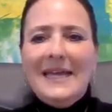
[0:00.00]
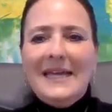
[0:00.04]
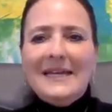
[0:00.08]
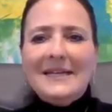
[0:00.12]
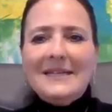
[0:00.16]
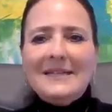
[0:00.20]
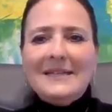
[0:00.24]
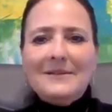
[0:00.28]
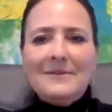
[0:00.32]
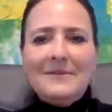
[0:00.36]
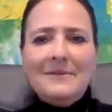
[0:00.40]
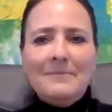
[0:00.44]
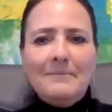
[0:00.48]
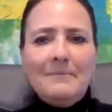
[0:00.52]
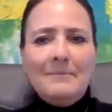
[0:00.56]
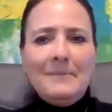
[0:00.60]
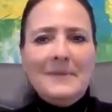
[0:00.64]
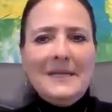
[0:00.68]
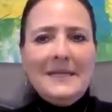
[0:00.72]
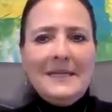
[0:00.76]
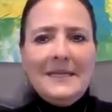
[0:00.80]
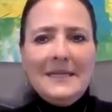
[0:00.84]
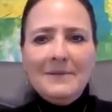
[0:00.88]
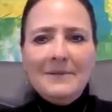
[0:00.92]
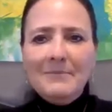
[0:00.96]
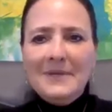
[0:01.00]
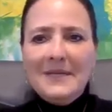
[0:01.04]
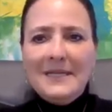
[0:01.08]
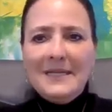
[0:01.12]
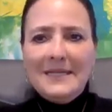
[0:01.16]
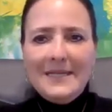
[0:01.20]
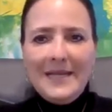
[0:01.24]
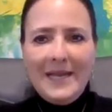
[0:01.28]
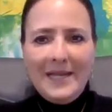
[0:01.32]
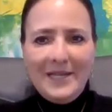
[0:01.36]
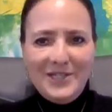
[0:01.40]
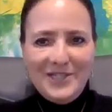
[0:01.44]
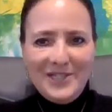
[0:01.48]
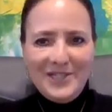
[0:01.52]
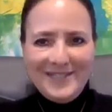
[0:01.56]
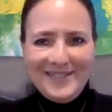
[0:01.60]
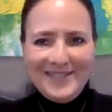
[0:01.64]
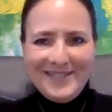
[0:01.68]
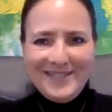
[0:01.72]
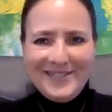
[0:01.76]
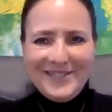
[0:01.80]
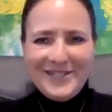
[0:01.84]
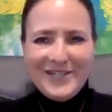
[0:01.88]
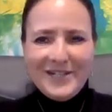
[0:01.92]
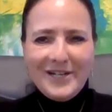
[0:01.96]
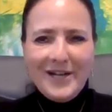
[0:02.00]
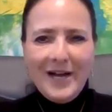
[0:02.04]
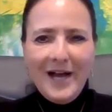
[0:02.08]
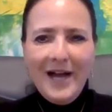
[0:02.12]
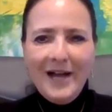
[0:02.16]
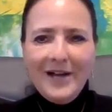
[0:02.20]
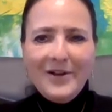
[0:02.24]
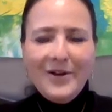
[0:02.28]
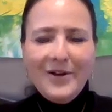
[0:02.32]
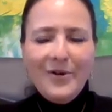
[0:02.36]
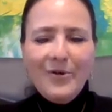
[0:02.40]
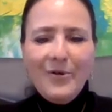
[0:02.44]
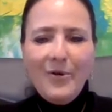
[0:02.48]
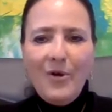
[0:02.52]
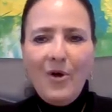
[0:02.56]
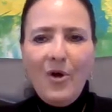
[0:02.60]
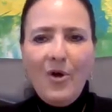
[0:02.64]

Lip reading: And meeting mediation in Chicago